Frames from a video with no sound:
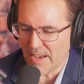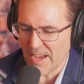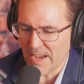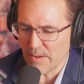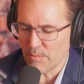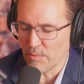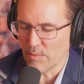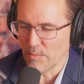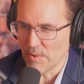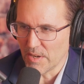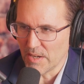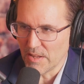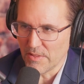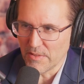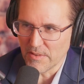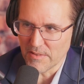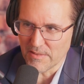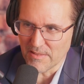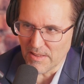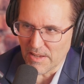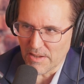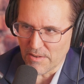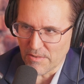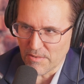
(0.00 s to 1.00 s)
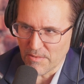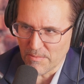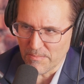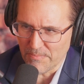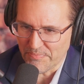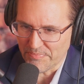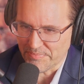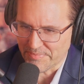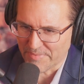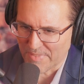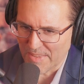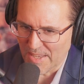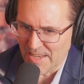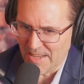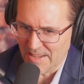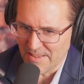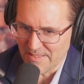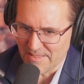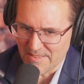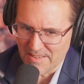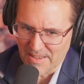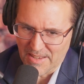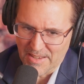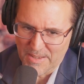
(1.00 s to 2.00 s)
I were reading this letter and it
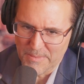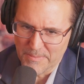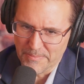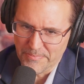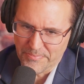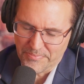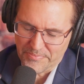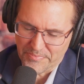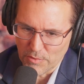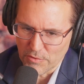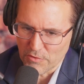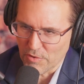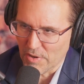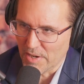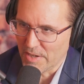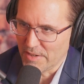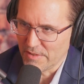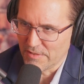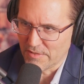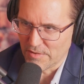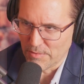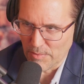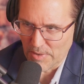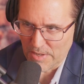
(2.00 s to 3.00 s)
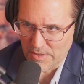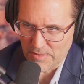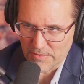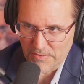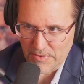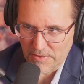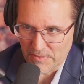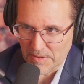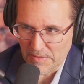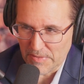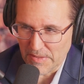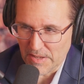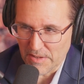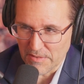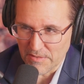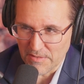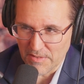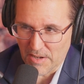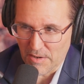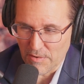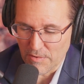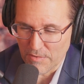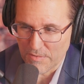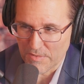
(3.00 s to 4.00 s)
said, we're trying to raise
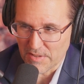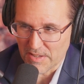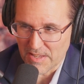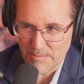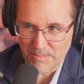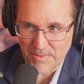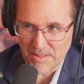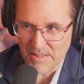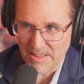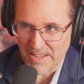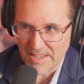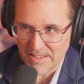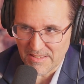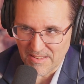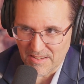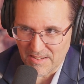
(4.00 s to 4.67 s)
$50,000 to keep the lights